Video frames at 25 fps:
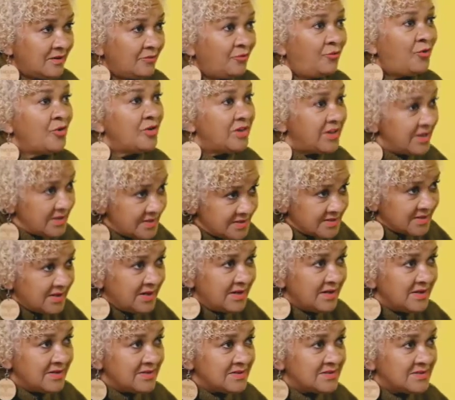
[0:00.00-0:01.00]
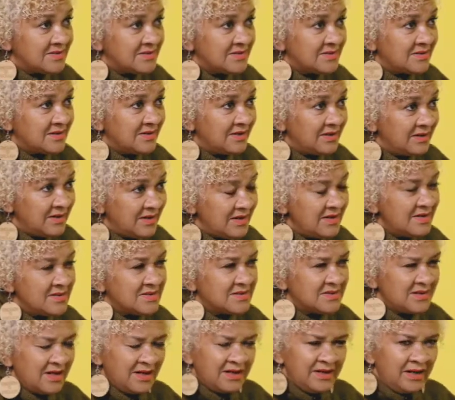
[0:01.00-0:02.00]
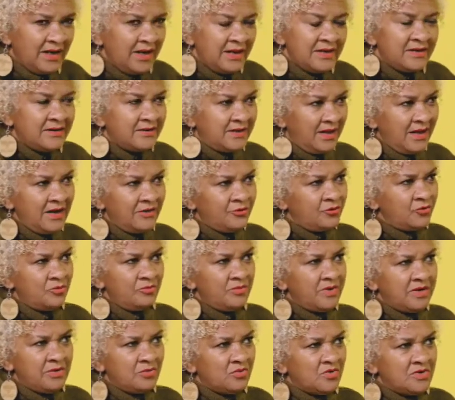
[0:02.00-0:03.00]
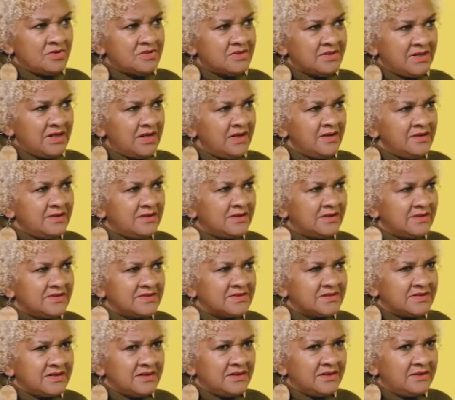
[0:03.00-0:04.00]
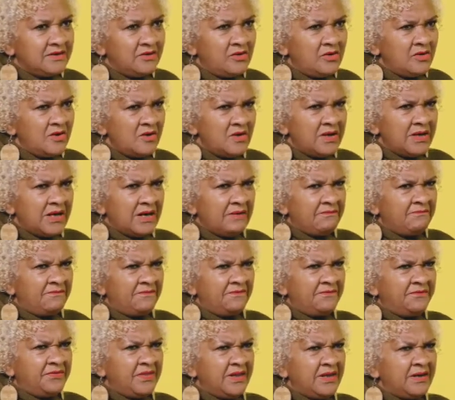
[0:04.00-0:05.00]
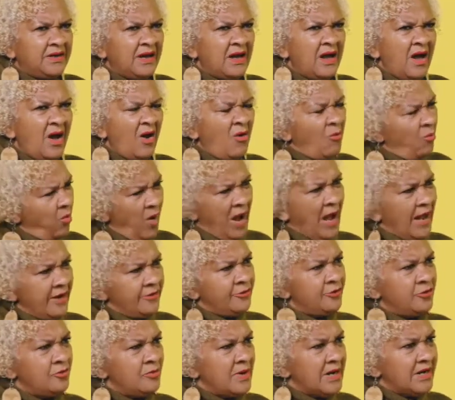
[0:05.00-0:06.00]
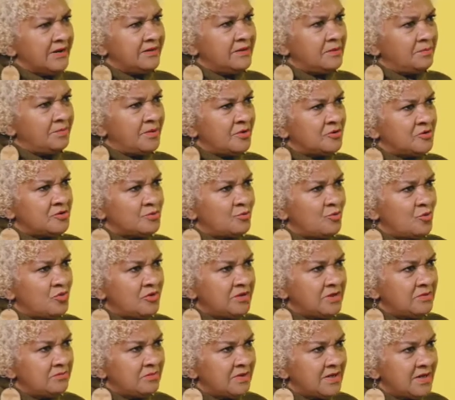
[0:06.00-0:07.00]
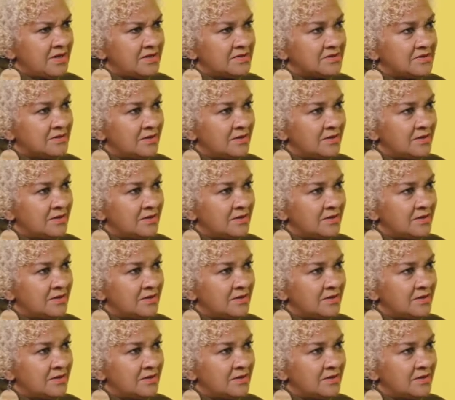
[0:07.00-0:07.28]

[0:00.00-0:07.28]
For this case, yes. And that to me was interesting, you know, think, why do you want the post-mortem case?